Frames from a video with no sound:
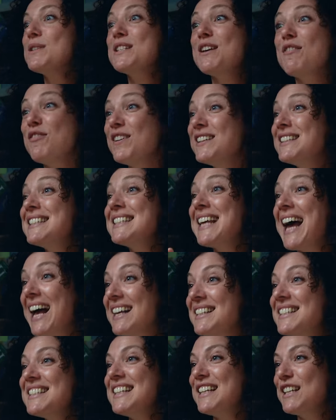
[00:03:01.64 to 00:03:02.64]
was a
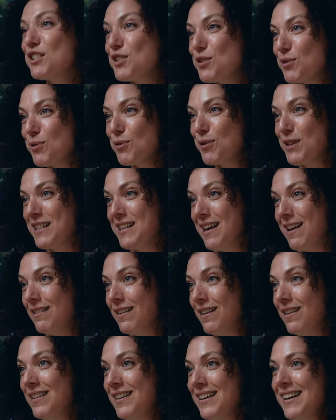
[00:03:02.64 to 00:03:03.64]
fantastic
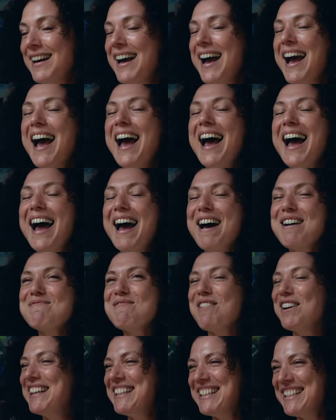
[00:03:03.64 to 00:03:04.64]
storyteller, uh,
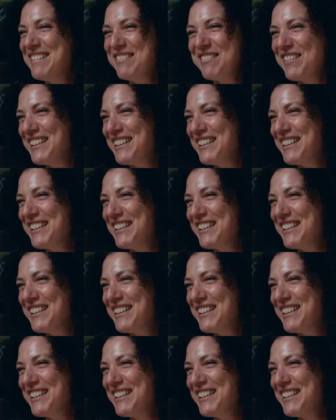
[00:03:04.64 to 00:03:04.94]
but he didn't